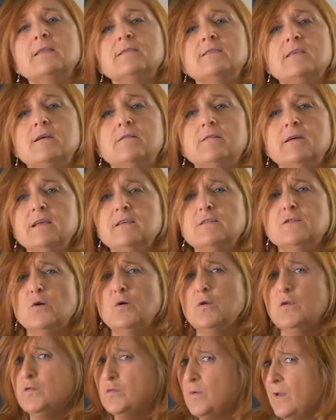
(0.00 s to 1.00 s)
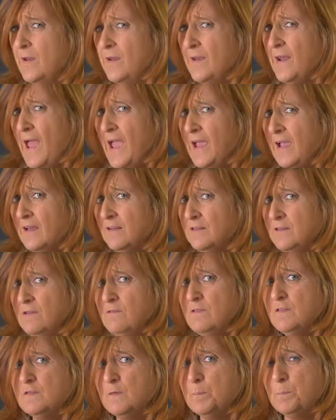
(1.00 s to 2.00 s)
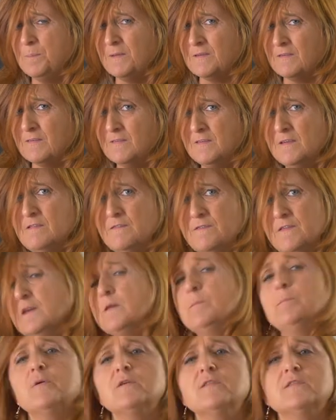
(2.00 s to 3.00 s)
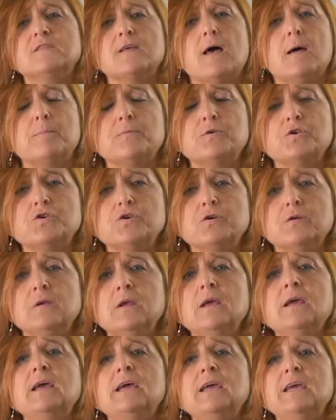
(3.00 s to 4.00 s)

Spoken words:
there is also a negative specific perception